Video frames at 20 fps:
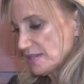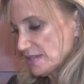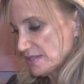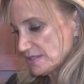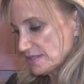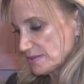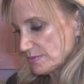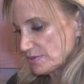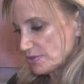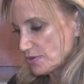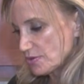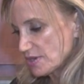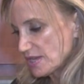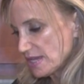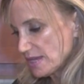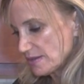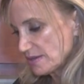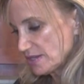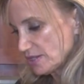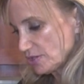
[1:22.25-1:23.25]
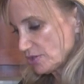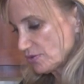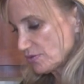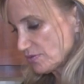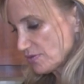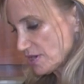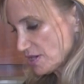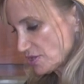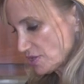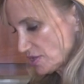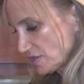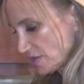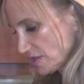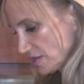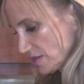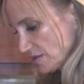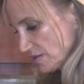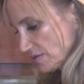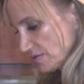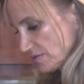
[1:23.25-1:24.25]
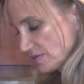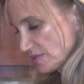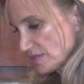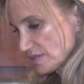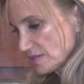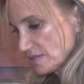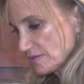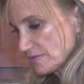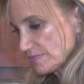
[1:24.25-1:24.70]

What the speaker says: So go ahead and crush those.